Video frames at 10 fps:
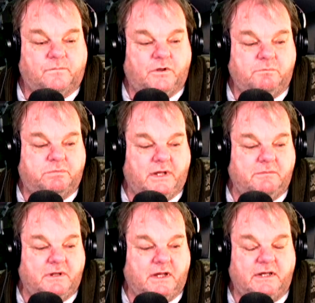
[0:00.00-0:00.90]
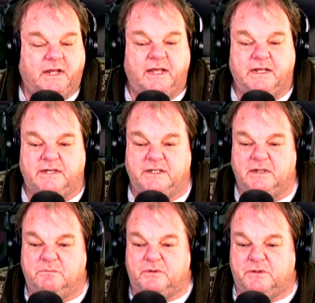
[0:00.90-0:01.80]
Just blame it on
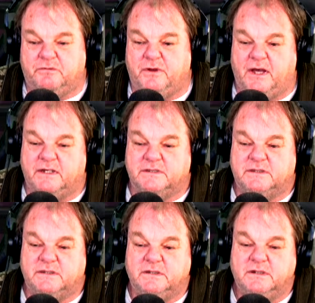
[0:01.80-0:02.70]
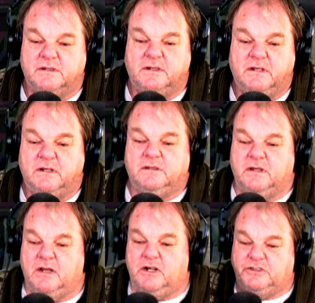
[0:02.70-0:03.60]
anything but the facts. The
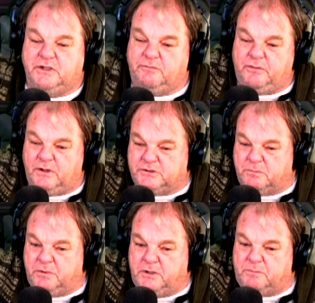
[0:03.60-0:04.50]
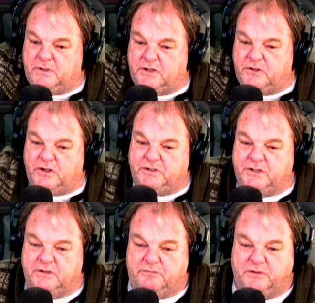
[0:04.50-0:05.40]
large influx of people in the
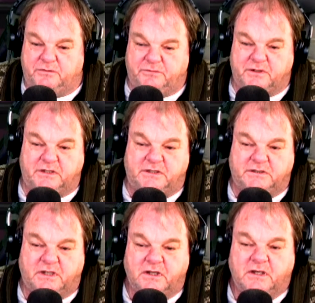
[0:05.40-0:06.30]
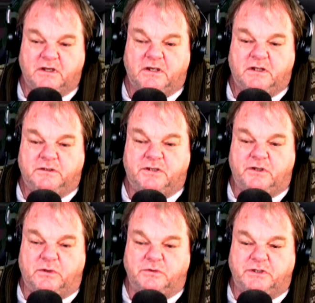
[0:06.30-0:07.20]
1950s to
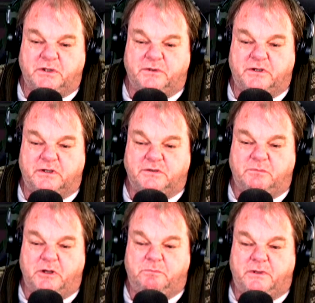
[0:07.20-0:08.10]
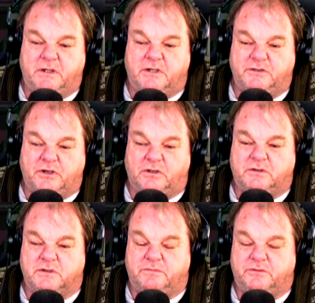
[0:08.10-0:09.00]
those areas might be
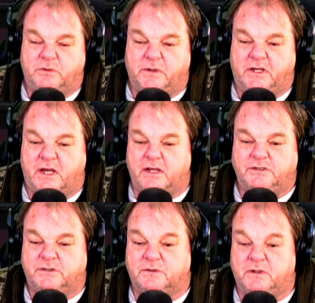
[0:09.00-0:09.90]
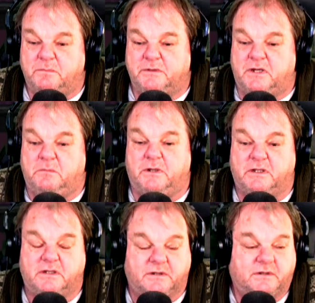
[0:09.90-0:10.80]
conducive to a cancer
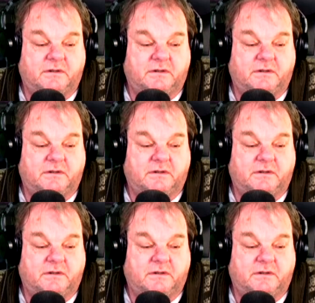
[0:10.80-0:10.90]
epidemic.